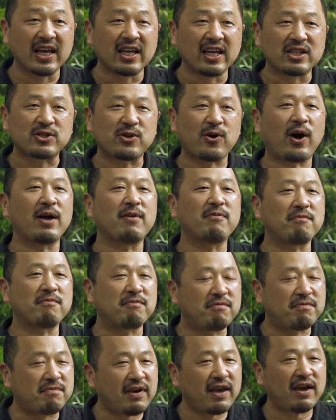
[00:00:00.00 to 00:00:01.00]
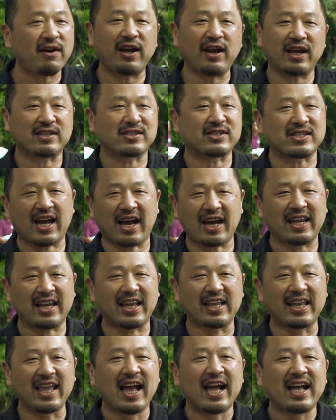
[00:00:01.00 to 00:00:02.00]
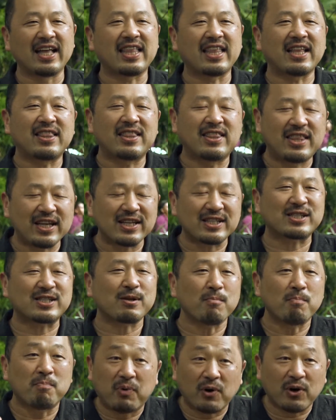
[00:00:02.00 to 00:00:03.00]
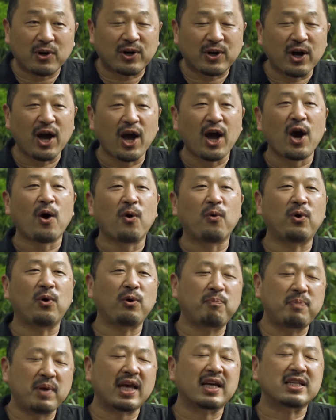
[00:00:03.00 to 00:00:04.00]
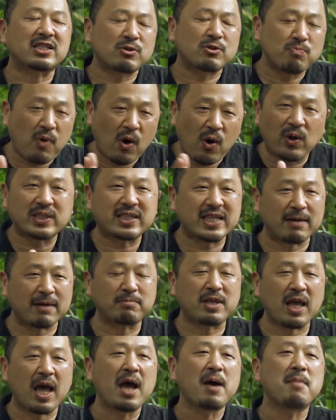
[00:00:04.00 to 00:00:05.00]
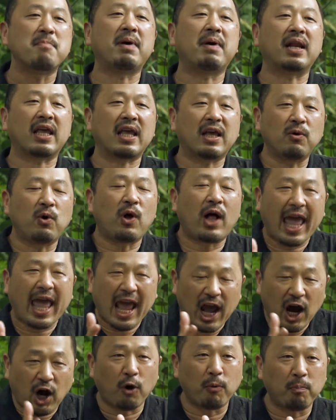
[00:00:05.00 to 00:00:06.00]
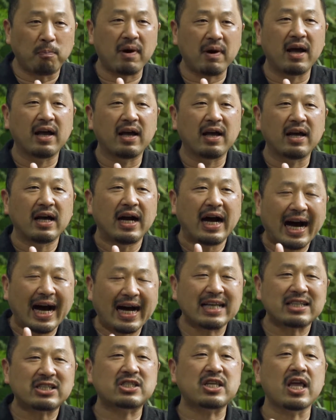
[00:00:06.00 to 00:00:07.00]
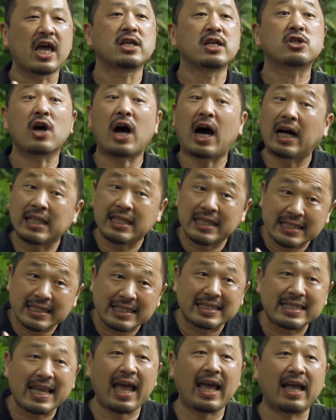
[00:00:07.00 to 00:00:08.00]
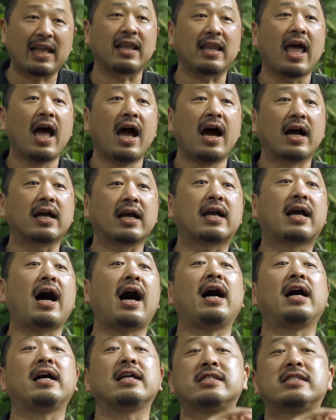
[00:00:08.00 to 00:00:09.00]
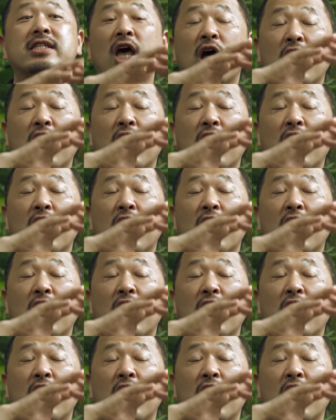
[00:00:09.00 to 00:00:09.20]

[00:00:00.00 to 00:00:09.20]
So I'm very excited that this book will be a small attempt, but it will help us to understand God's